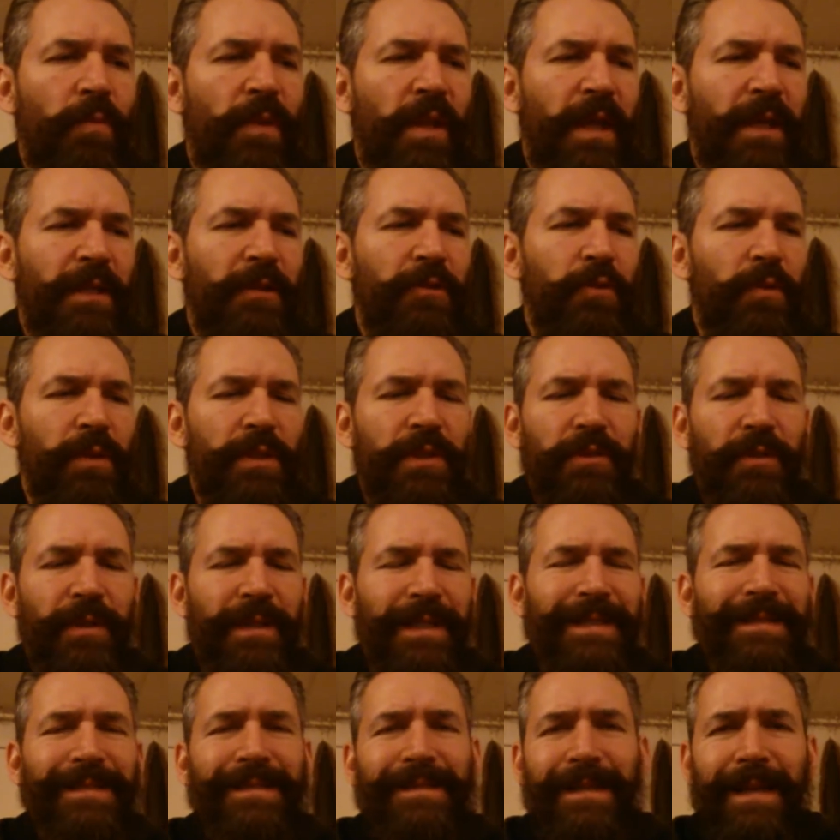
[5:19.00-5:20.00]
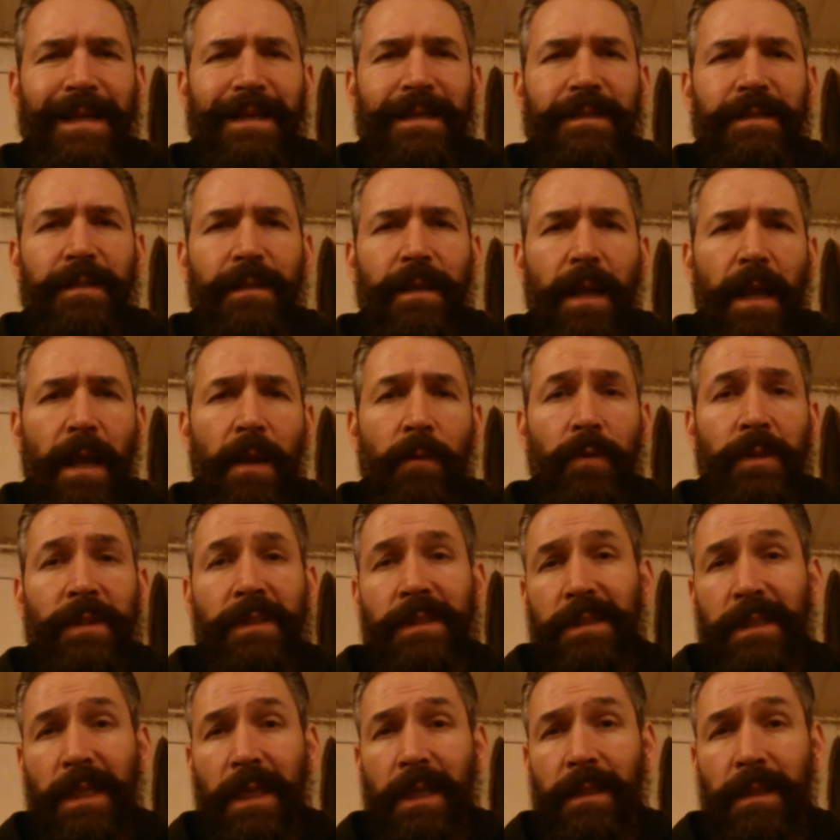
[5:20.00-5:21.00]
And to a certain extent, I would
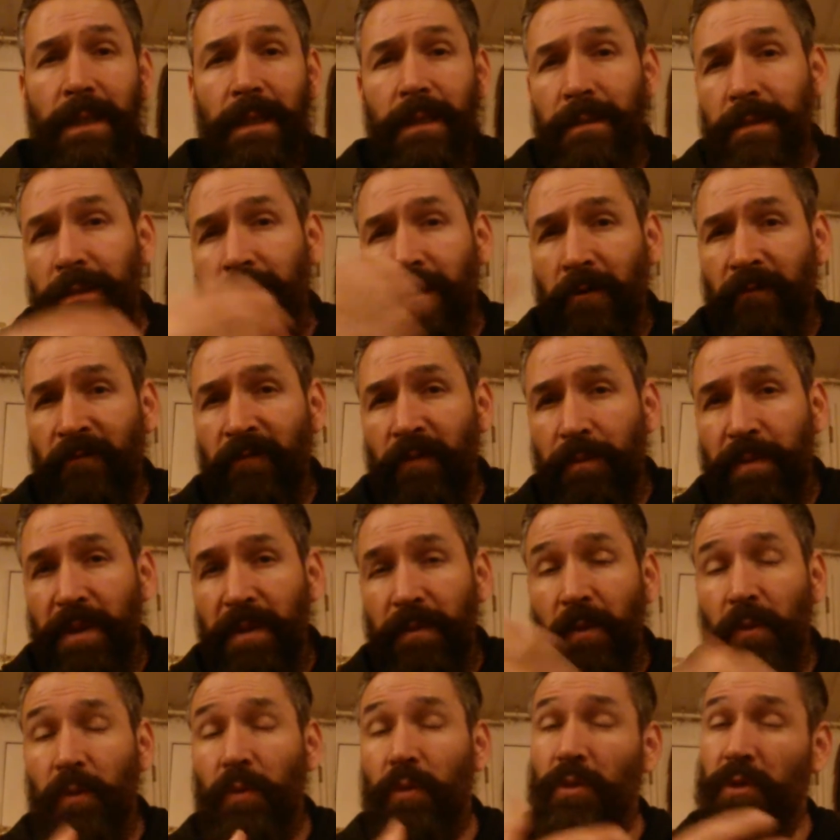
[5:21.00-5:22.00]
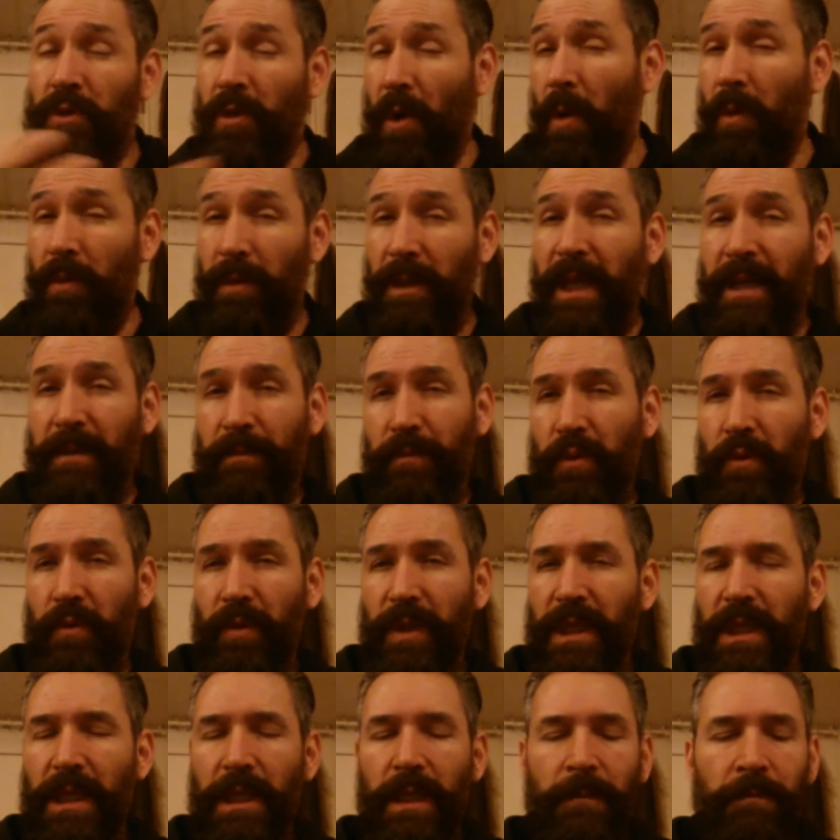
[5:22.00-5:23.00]
say that, you know, for people who don't like
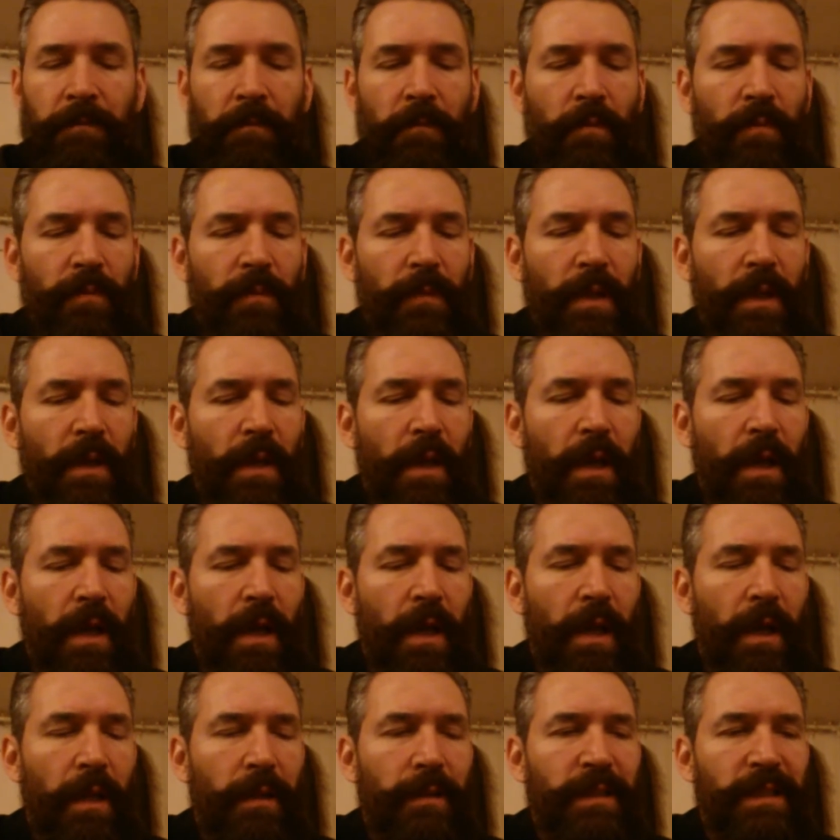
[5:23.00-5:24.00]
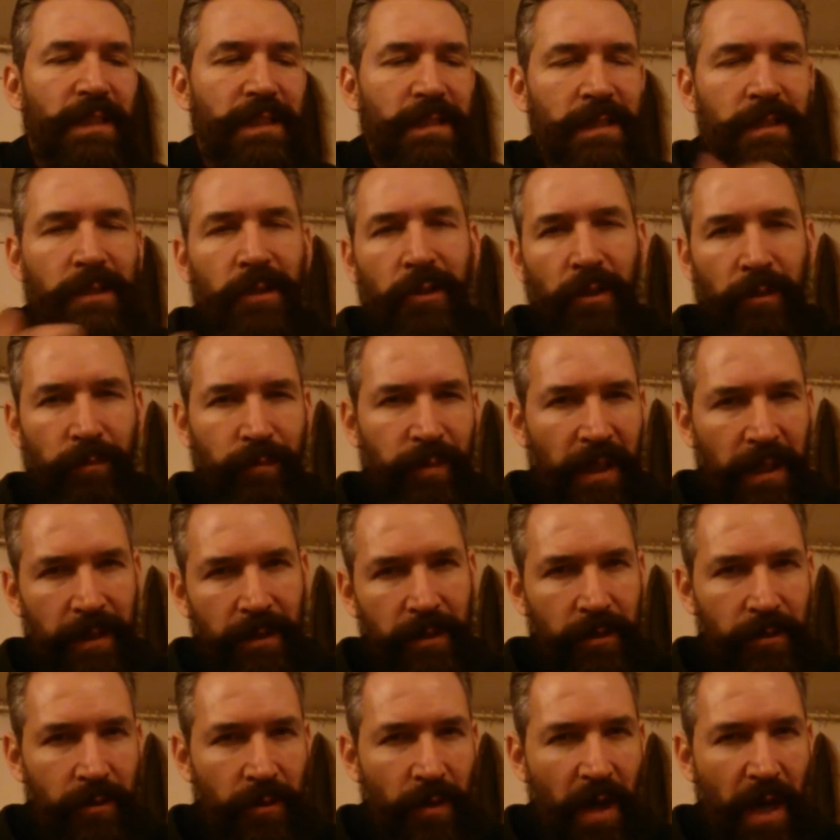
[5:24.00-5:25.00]
Perique, this is a good blend
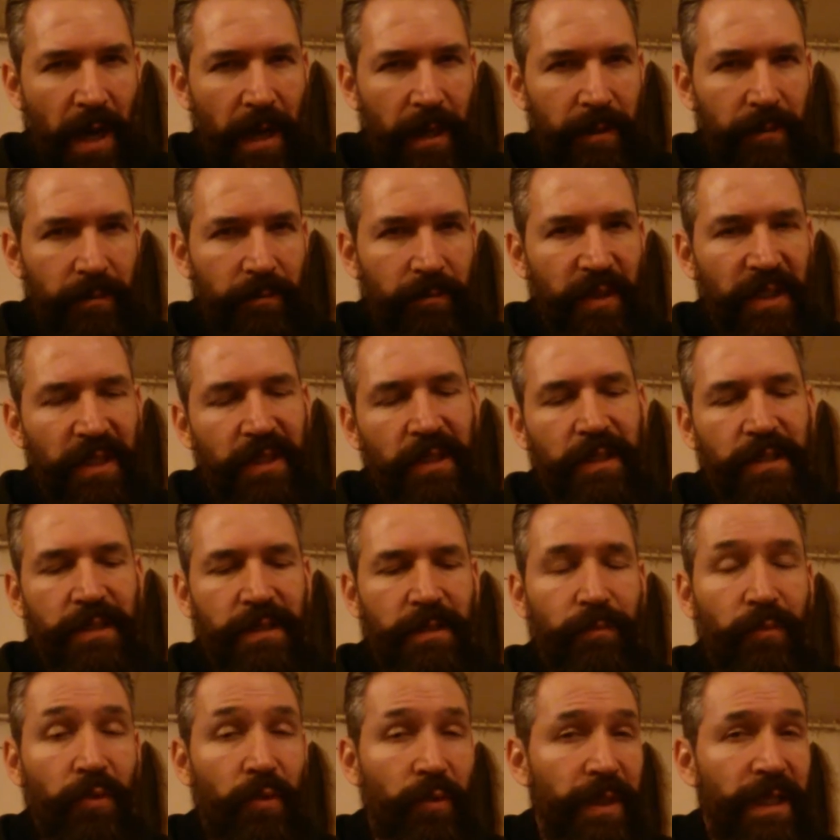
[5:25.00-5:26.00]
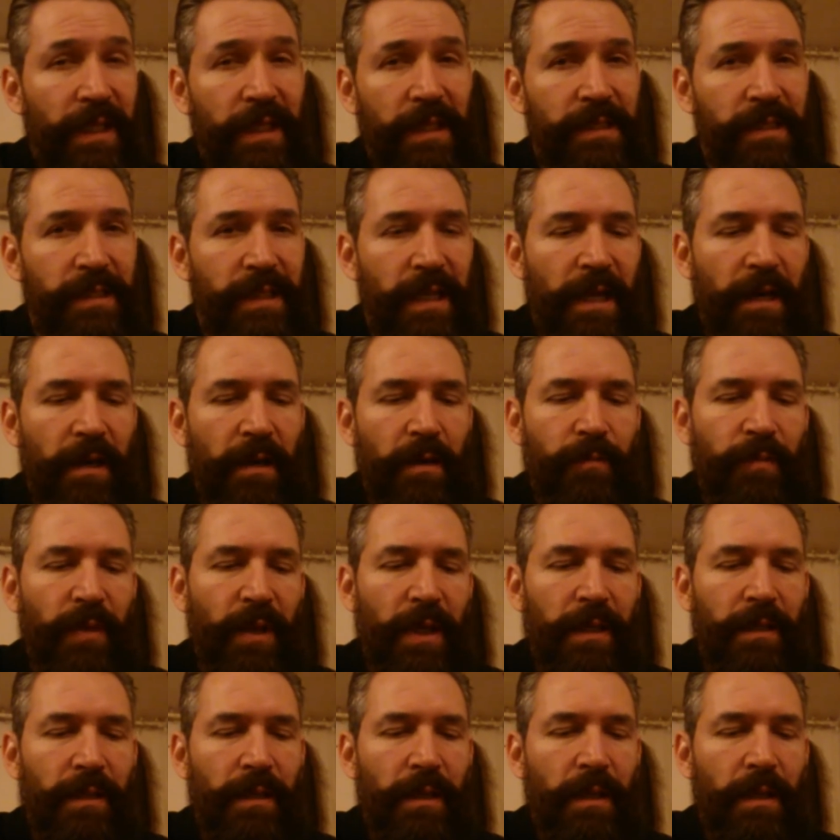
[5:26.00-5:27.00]
to try, because the Perique is there,
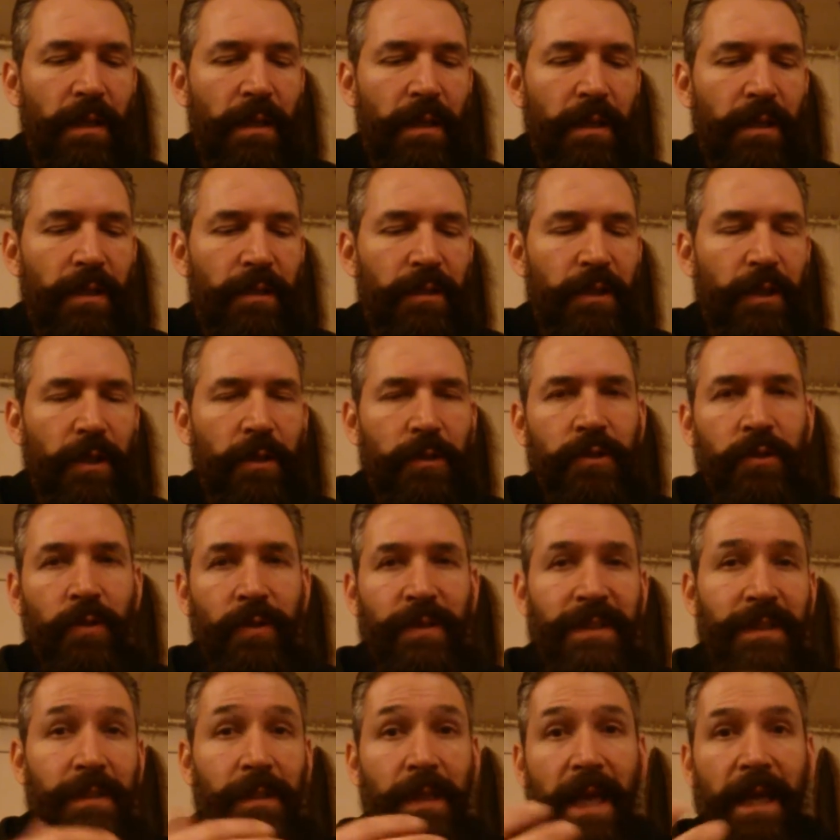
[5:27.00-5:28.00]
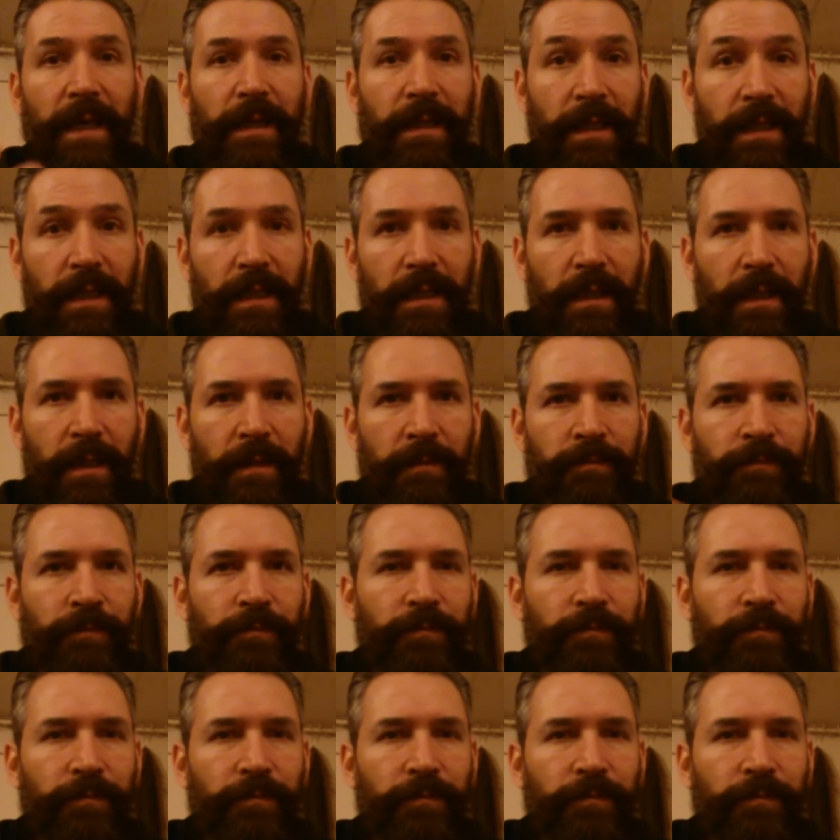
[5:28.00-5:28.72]
but, you know, so is the Latakia.